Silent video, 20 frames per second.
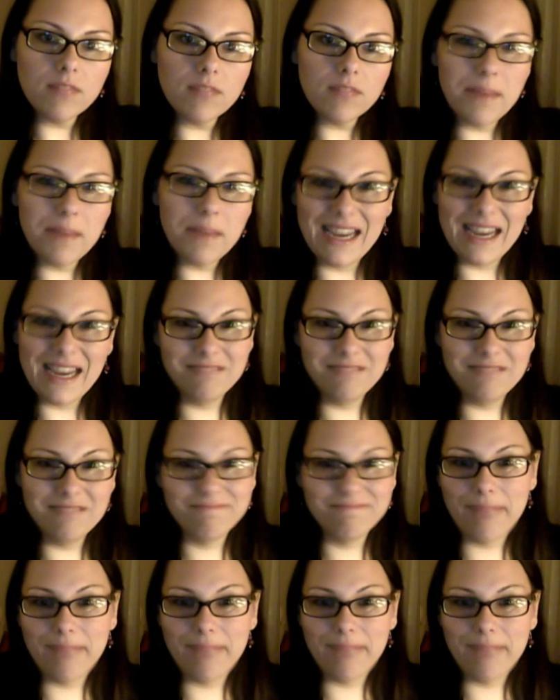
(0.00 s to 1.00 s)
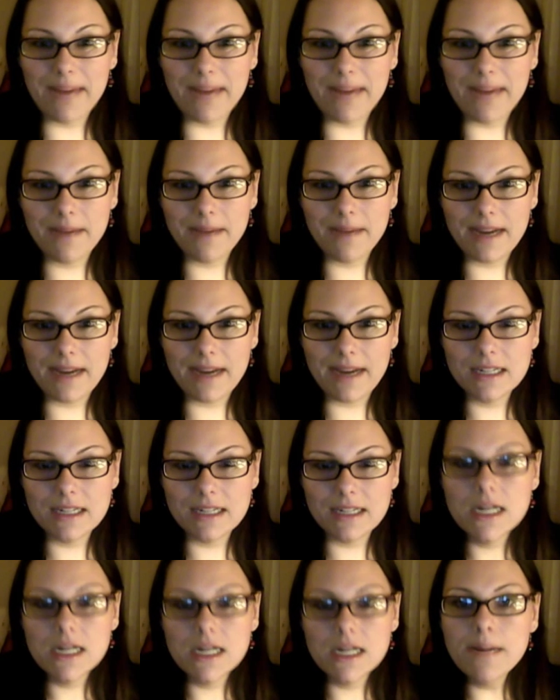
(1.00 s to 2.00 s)
Pain, bad, bad, bad.
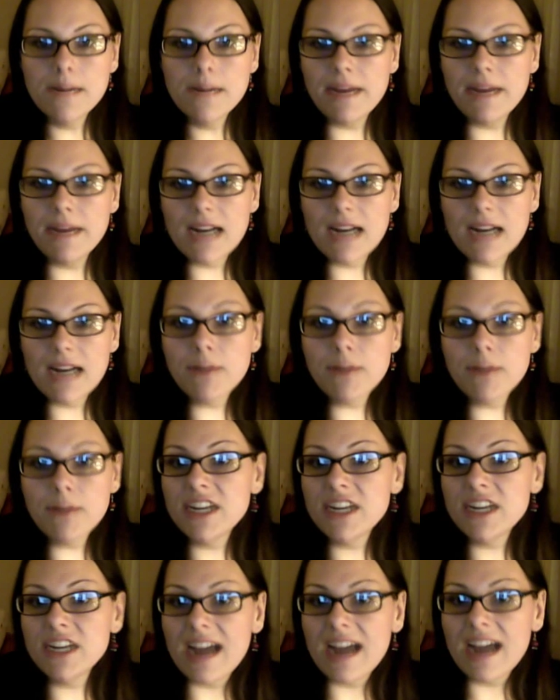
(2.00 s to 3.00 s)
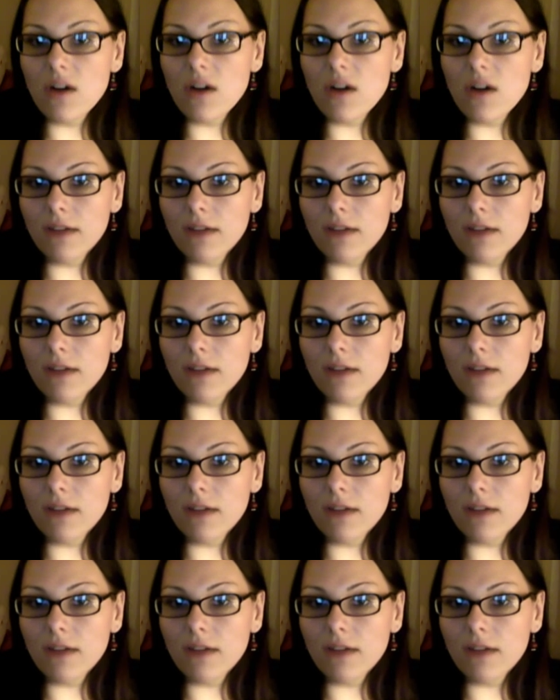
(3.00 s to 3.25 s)
But I'm good now.